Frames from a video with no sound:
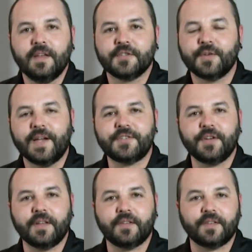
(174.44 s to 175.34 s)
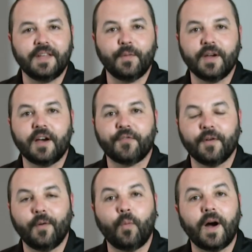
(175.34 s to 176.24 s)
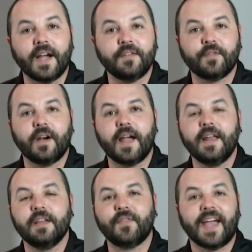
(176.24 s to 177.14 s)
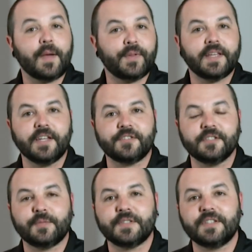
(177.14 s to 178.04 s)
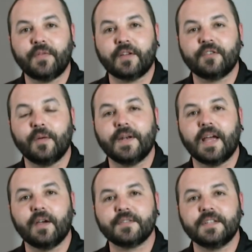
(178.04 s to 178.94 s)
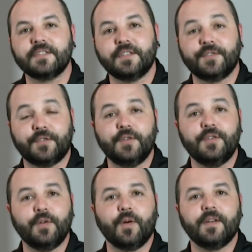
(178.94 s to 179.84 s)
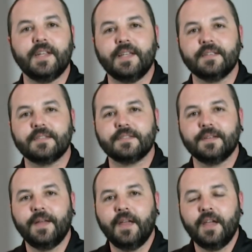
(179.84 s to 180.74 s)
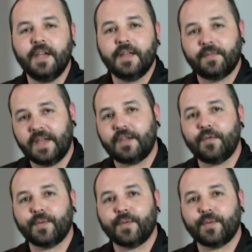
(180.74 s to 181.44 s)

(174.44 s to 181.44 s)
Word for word: So as you can see, we offer a wide variety of application-specific turbine housings to suit your needs. Thank you